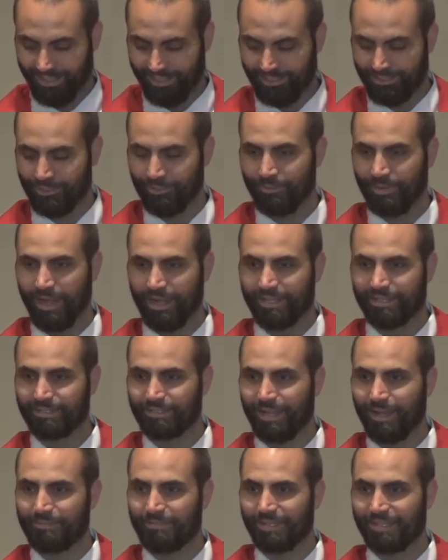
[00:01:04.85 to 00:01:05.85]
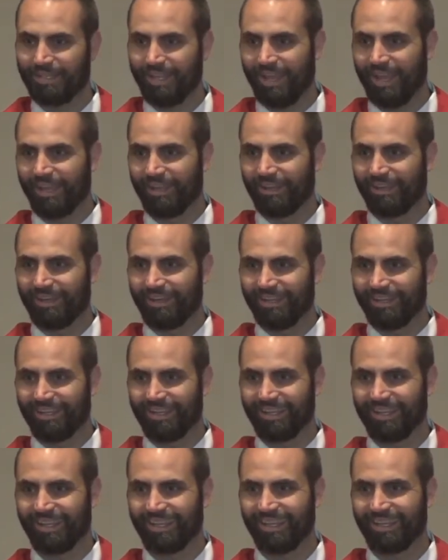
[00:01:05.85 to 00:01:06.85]
Too bad he stopped at 10, huh?
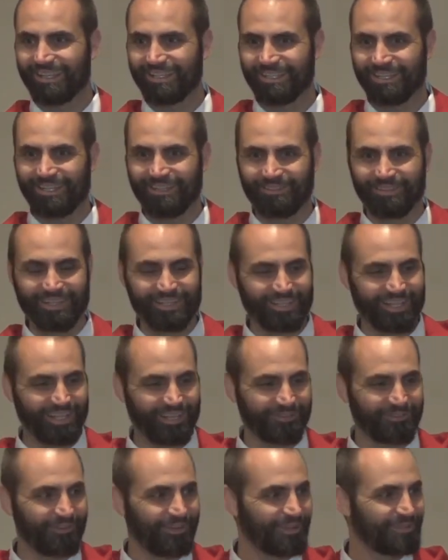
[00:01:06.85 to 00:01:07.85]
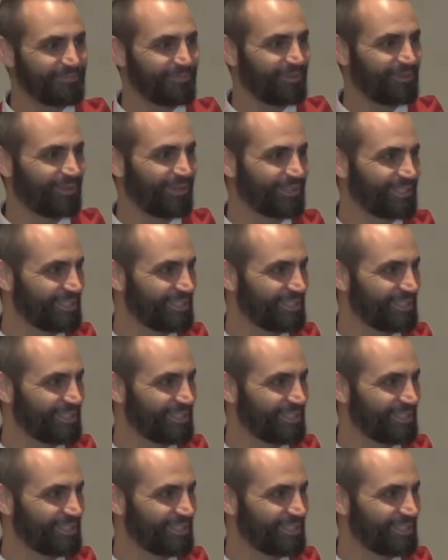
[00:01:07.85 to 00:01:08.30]
He should have went like one more,